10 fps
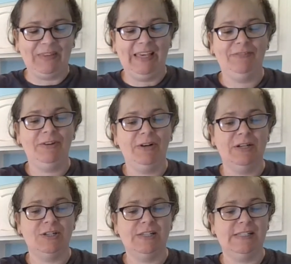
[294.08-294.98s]
If you're
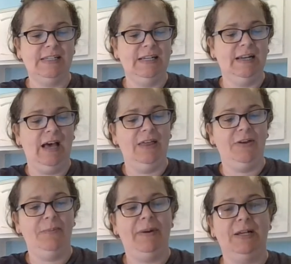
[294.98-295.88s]
interested in
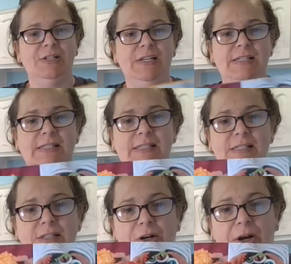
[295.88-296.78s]
other projects, this
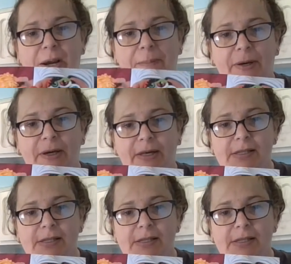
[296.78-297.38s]
is a great book.